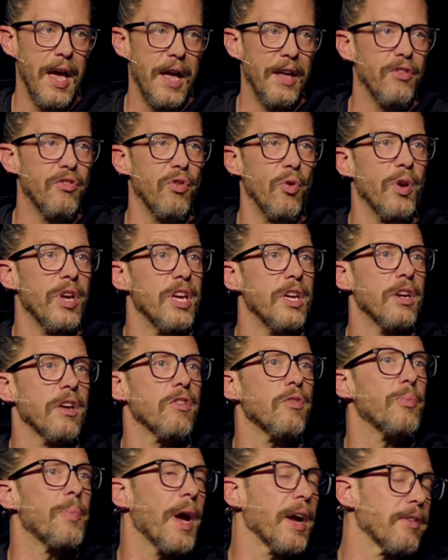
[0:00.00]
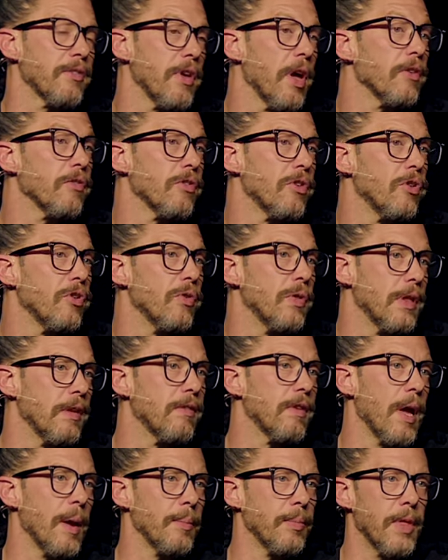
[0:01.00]
And so he expects us to do the
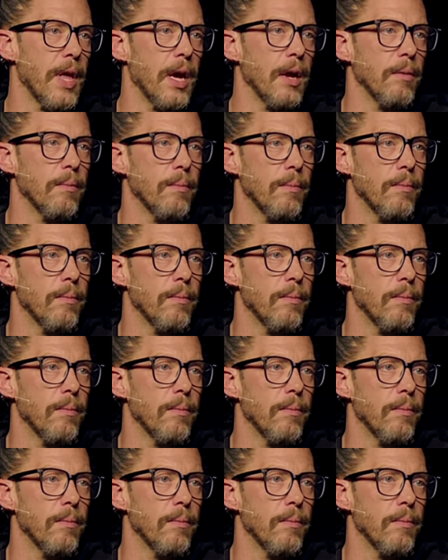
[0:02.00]
same thing,